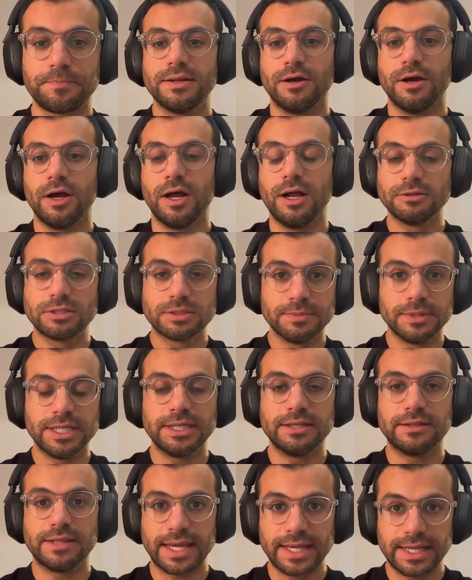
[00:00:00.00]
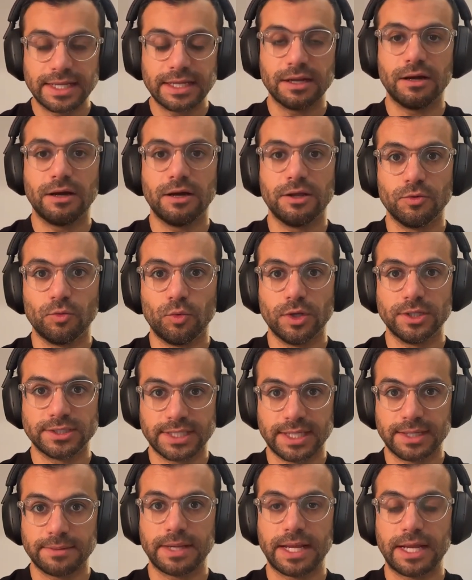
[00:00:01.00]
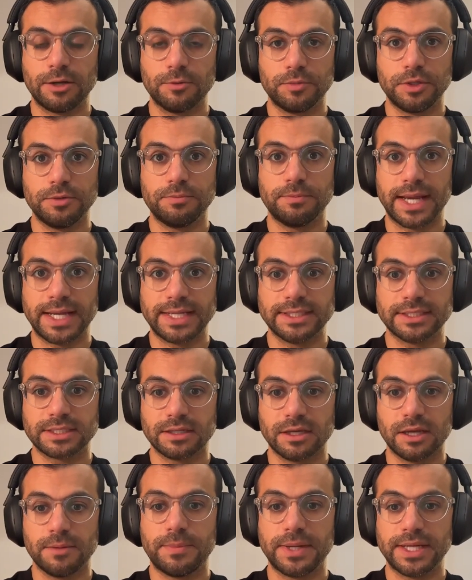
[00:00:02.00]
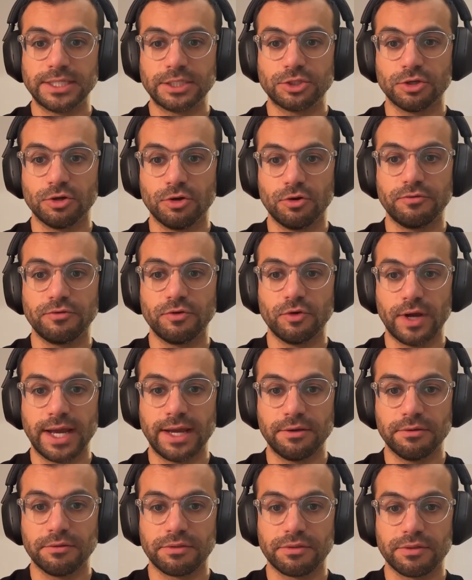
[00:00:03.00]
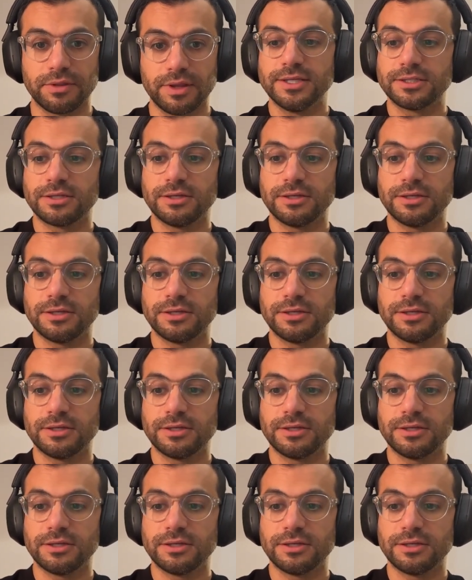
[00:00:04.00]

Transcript: Now, ultimately, they are the ones that help you paint a picture of your health.